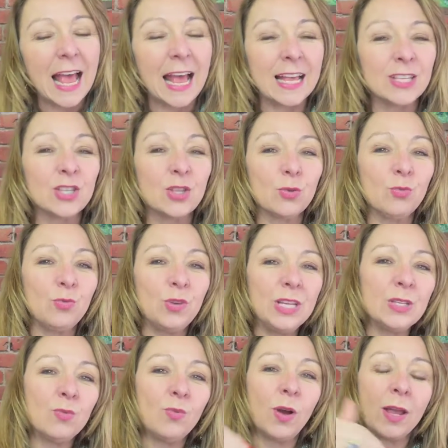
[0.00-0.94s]
as the
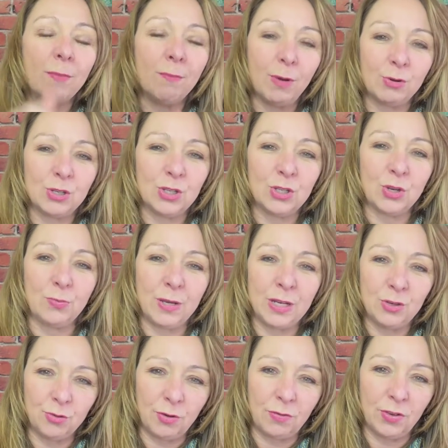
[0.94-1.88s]
reason why emotions are
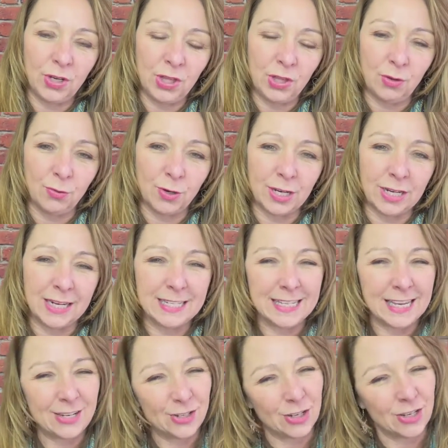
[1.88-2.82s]
being driven in the
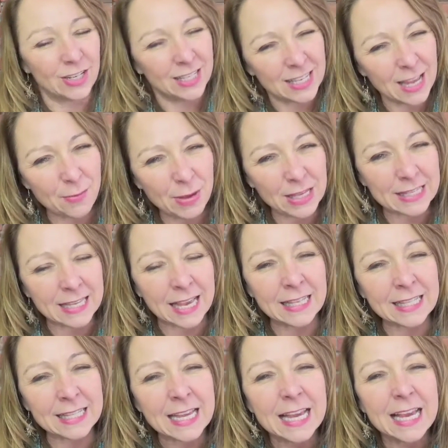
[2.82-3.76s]
organization. Does that make
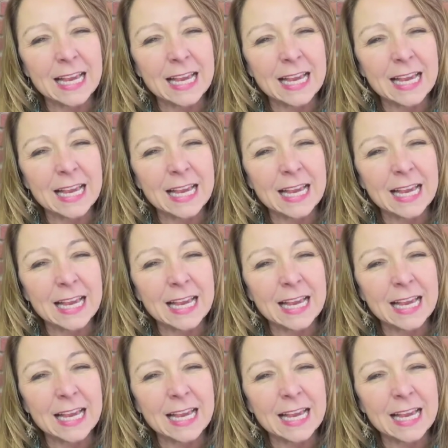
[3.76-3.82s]
sense?